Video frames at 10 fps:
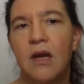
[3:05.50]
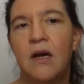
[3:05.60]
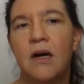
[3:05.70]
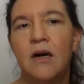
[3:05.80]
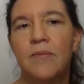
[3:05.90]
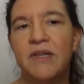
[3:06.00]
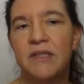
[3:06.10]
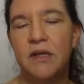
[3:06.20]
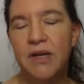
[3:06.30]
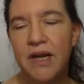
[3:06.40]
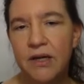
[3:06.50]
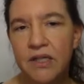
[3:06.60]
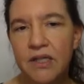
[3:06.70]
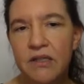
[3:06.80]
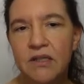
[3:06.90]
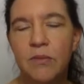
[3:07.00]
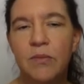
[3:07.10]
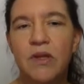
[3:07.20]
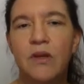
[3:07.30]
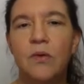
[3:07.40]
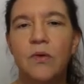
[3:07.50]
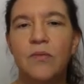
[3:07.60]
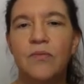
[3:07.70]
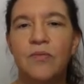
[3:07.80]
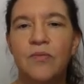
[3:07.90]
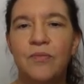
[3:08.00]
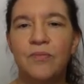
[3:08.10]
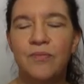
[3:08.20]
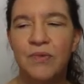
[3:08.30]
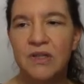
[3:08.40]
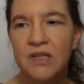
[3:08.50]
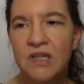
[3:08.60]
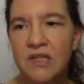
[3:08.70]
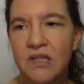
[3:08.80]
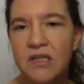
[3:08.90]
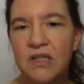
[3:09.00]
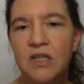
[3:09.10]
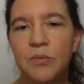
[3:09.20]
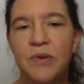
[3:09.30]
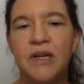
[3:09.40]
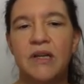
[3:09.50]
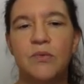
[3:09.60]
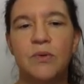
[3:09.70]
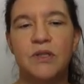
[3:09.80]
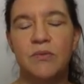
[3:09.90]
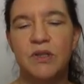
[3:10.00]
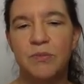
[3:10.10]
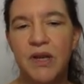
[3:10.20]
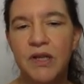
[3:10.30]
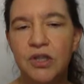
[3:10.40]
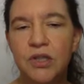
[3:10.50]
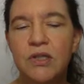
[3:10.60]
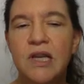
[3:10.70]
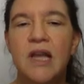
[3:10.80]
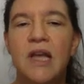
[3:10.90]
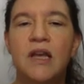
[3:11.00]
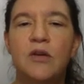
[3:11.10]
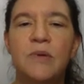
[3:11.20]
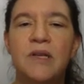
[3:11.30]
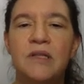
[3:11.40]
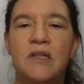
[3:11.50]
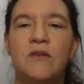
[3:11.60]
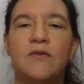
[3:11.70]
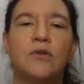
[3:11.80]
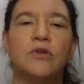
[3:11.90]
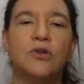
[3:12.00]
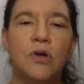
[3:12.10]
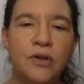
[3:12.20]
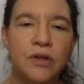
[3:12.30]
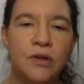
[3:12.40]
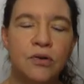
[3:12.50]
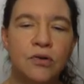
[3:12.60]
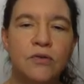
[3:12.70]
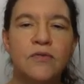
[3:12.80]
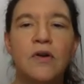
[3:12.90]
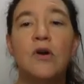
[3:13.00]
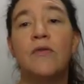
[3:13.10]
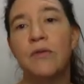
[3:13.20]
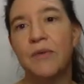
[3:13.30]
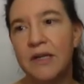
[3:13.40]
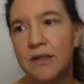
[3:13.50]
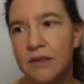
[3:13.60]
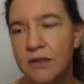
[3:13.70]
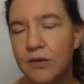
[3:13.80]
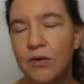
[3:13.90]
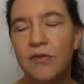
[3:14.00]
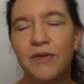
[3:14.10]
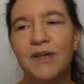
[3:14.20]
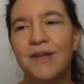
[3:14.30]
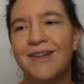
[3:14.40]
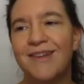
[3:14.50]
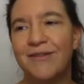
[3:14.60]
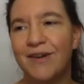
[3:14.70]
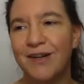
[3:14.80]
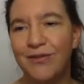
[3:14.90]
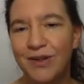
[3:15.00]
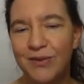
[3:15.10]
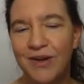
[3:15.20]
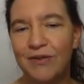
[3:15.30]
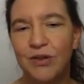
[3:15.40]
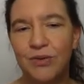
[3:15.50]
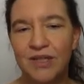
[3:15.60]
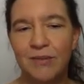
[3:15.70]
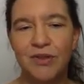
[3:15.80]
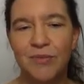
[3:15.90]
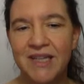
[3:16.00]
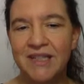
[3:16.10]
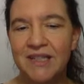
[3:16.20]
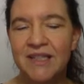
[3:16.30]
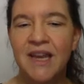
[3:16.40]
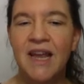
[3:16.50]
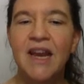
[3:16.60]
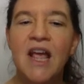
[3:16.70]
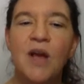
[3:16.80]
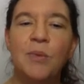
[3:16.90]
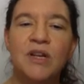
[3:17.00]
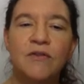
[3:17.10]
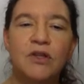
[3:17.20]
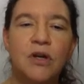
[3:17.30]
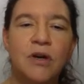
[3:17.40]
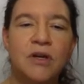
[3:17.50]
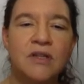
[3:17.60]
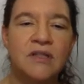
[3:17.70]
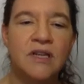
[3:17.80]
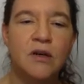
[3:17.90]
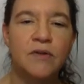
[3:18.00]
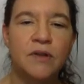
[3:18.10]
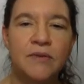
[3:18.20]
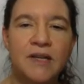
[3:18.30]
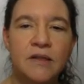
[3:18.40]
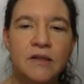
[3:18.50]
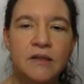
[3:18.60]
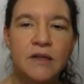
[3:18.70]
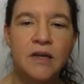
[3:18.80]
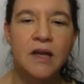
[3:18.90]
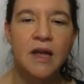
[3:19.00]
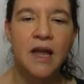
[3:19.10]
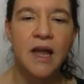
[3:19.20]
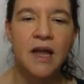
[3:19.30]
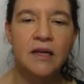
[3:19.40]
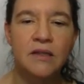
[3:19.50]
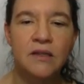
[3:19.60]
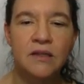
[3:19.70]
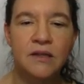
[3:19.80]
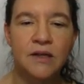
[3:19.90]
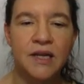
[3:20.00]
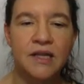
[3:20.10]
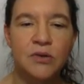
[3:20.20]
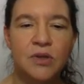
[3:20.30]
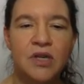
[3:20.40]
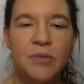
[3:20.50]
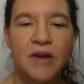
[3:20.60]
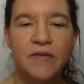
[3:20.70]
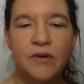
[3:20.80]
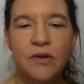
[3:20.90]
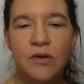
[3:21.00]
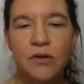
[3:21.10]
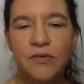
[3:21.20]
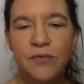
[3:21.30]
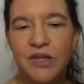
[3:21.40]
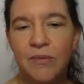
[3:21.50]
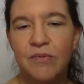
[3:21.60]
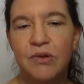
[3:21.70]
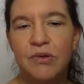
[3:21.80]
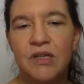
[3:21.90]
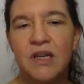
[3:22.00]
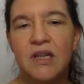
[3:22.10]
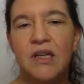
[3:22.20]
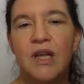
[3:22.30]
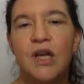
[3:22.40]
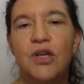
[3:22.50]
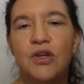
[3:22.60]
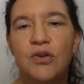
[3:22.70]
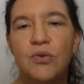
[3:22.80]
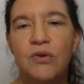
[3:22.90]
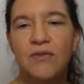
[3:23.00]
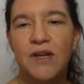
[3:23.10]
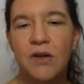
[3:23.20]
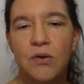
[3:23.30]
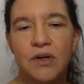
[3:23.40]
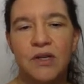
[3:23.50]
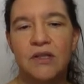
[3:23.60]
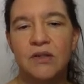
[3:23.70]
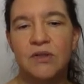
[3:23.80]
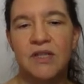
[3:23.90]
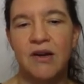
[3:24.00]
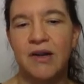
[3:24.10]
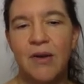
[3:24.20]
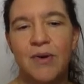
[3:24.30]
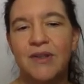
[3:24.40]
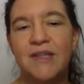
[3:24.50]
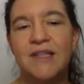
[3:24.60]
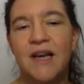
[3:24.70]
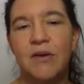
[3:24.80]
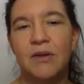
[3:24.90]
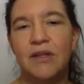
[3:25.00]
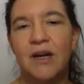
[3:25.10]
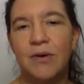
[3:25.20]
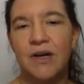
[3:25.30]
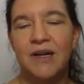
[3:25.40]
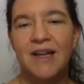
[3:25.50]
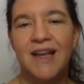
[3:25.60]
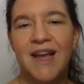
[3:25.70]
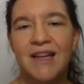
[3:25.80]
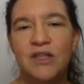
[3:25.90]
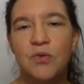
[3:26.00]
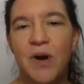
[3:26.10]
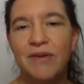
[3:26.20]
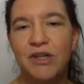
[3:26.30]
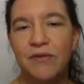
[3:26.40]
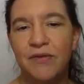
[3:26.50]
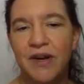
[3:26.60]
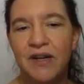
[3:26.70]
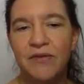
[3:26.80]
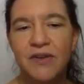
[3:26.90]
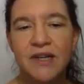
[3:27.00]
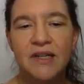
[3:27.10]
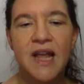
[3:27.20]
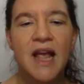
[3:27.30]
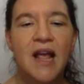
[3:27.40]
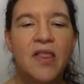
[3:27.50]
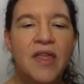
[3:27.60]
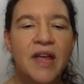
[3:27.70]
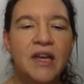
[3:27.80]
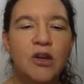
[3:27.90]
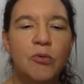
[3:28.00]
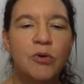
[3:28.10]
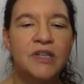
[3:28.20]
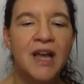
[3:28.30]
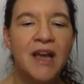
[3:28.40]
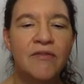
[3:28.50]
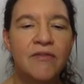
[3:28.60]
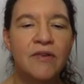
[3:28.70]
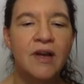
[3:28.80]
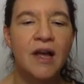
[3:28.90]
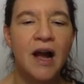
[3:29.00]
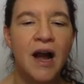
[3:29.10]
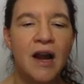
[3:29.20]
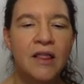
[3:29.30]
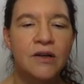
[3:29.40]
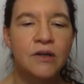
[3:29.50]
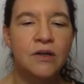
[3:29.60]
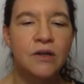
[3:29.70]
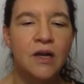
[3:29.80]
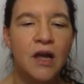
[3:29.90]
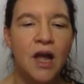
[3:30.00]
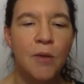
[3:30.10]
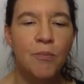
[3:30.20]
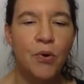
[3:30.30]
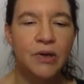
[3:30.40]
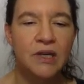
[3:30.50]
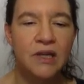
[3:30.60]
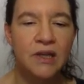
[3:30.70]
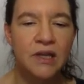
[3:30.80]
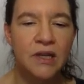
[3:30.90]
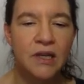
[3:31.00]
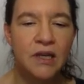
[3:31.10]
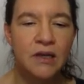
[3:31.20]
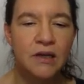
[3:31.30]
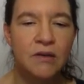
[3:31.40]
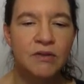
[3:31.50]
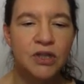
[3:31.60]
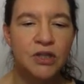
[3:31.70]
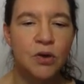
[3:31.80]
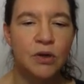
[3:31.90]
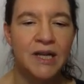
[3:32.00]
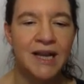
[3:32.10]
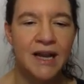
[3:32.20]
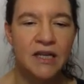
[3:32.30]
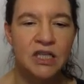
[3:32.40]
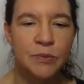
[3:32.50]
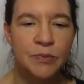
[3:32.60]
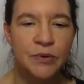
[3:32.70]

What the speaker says: A singularity is something that's easiest explained with pictures. It means that if you draw the curve over the wheels, so over the fine fields, we have to do some gymnastics again. But if you draw it, say, over the wheels, and okay, so here we have a curve which I'm using in U and V coordinates to say, okay, well, these are not our X and Y, which are over the fine field, then you would have either a pointy thing here, which is called a cusp,